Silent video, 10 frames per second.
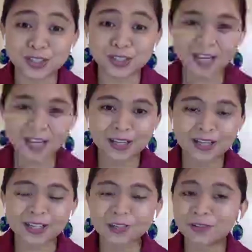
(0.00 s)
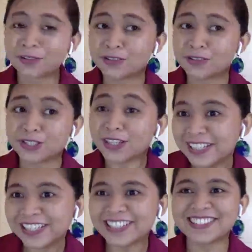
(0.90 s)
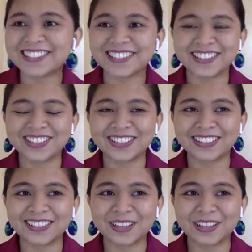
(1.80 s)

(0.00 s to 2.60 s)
research studies